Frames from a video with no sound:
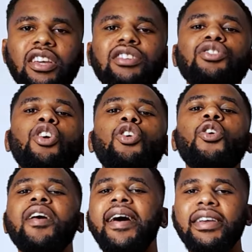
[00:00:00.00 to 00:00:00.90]
is no
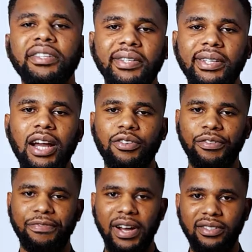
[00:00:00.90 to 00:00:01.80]
longer a
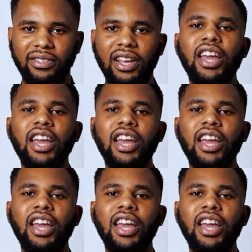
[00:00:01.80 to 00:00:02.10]
sacrifice,